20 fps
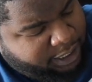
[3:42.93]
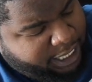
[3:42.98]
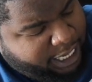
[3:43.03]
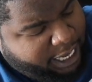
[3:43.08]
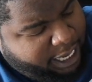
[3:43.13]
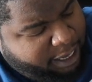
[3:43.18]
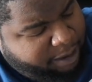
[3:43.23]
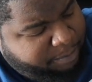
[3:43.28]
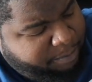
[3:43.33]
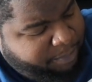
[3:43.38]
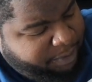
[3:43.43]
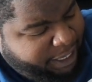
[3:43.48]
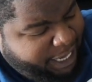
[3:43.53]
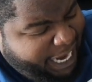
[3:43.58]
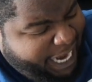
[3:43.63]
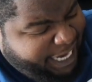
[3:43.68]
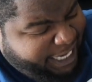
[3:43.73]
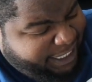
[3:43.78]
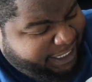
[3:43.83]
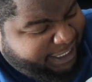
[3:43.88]

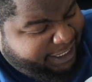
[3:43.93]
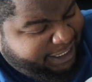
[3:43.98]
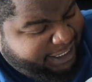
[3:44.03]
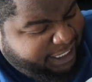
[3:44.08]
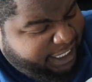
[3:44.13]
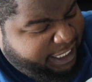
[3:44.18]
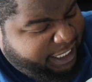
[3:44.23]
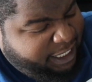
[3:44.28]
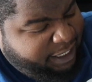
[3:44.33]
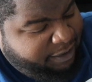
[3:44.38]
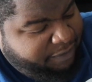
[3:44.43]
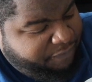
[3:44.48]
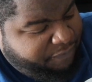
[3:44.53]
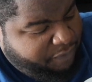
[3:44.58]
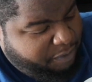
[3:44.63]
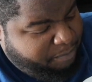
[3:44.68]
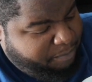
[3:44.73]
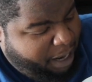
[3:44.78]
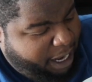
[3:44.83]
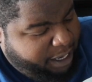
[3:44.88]
M-8c
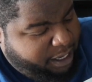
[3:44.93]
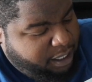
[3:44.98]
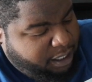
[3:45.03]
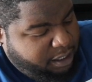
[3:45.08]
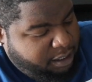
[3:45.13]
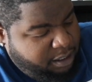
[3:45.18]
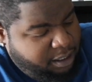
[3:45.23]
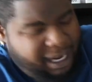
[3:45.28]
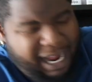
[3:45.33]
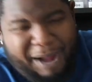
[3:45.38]
from Micca.